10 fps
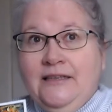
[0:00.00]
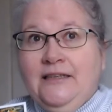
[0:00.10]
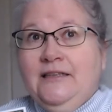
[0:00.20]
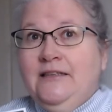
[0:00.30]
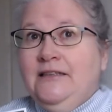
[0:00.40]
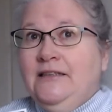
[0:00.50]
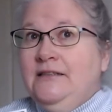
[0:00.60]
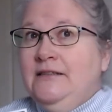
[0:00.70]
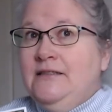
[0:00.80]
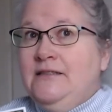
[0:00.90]
It
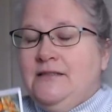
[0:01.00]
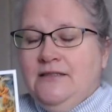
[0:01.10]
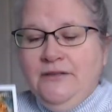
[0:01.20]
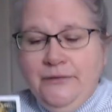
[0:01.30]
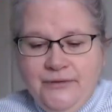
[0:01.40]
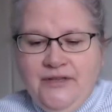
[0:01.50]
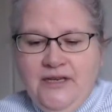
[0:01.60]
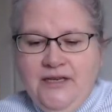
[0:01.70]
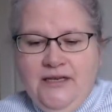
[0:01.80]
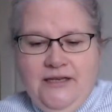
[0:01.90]
is sleuthy.